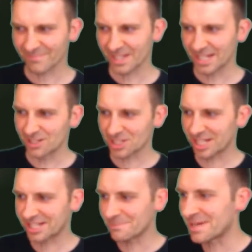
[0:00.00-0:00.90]
It looks
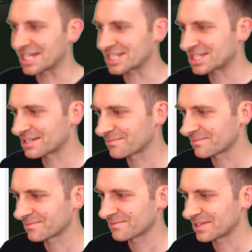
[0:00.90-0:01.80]
like it missed.
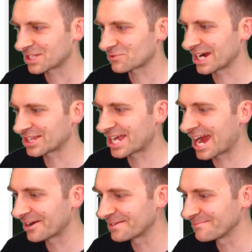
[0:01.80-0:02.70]
It's right
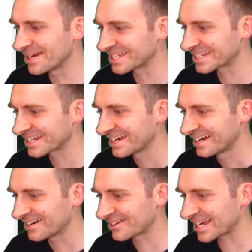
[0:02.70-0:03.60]
there and it missed.
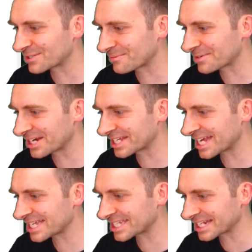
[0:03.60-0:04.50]
Okay, so I'm kind of
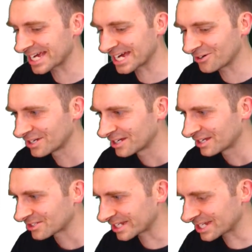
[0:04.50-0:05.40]
guessing now.
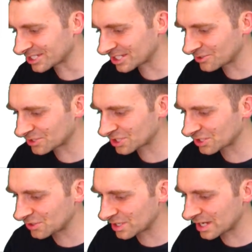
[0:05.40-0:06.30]
So let's go
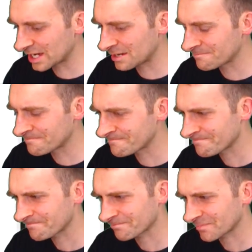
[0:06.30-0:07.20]
to,
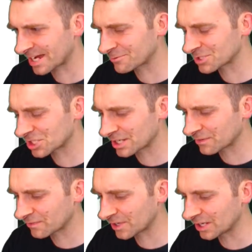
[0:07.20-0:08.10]
that was
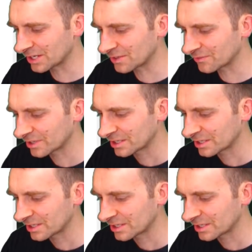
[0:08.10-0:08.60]
35.